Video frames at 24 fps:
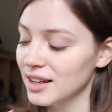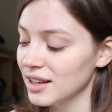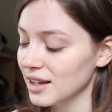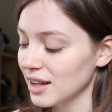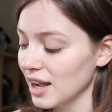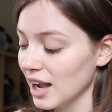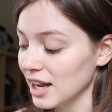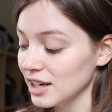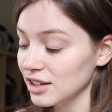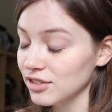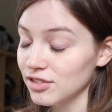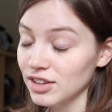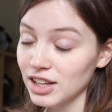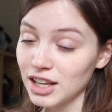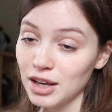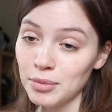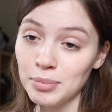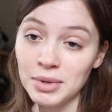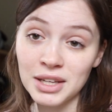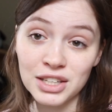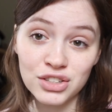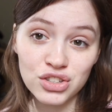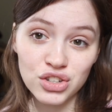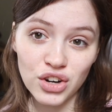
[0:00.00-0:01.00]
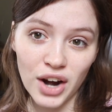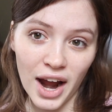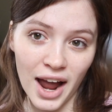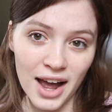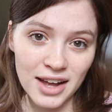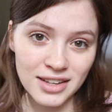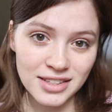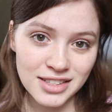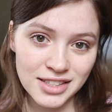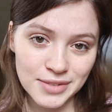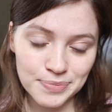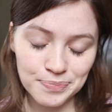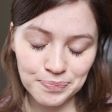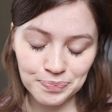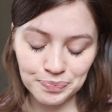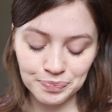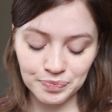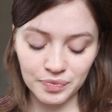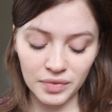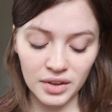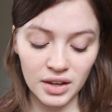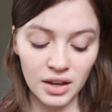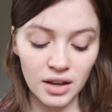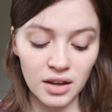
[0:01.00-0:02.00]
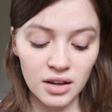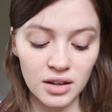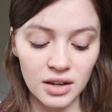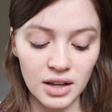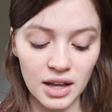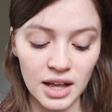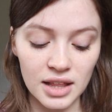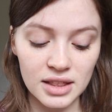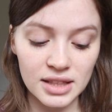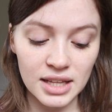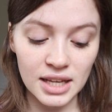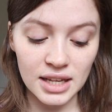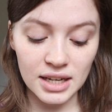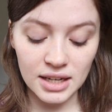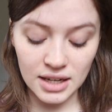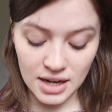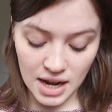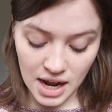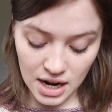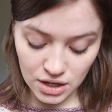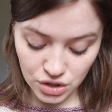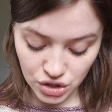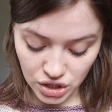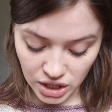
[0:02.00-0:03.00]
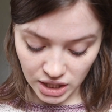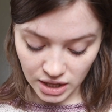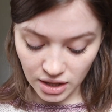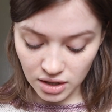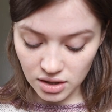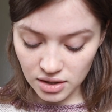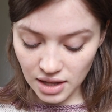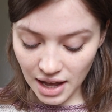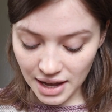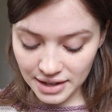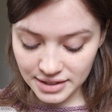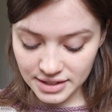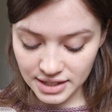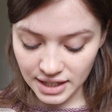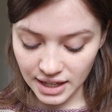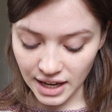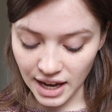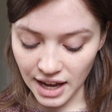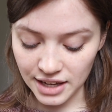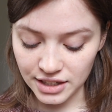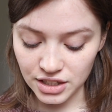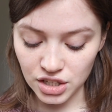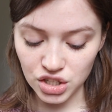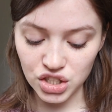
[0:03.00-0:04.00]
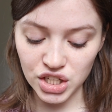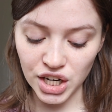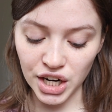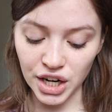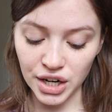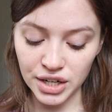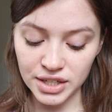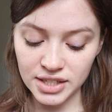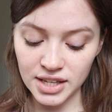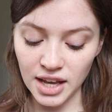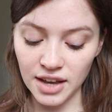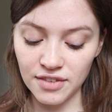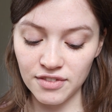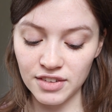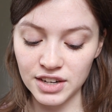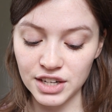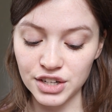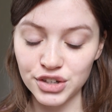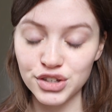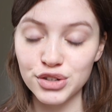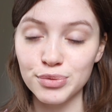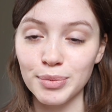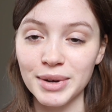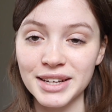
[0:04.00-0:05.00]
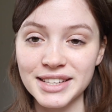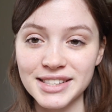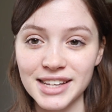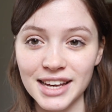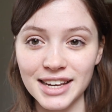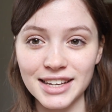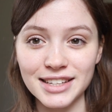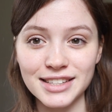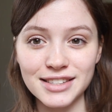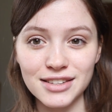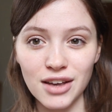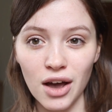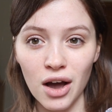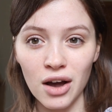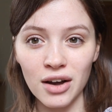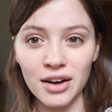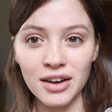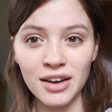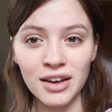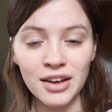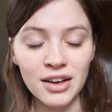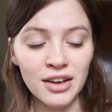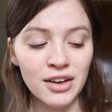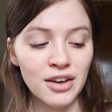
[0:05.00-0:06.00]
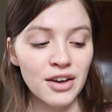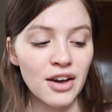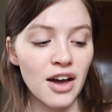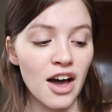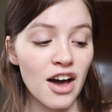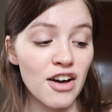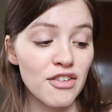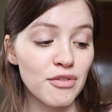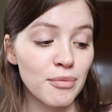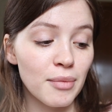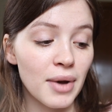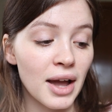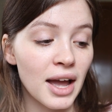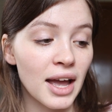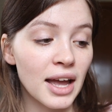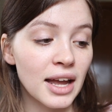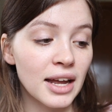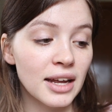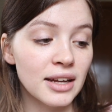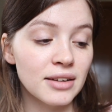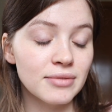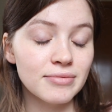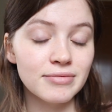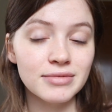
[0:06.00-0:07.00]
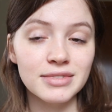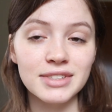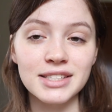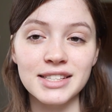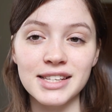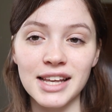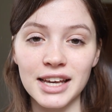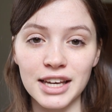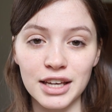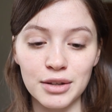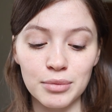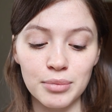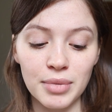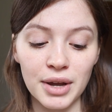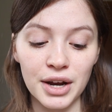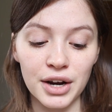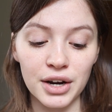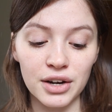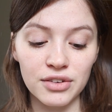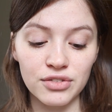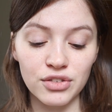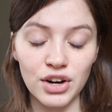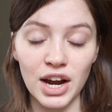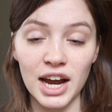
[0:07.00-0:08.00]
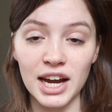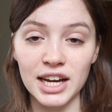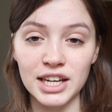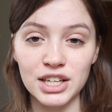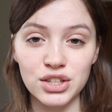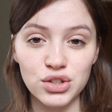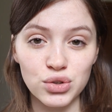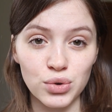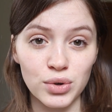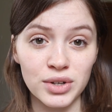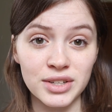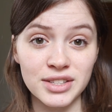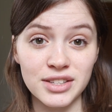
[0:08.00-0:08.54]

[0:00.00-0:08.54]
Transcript: kind of like a beach grass. And then actually the last thing I had to share is I finished my second sock of my second pair of Craggy Shore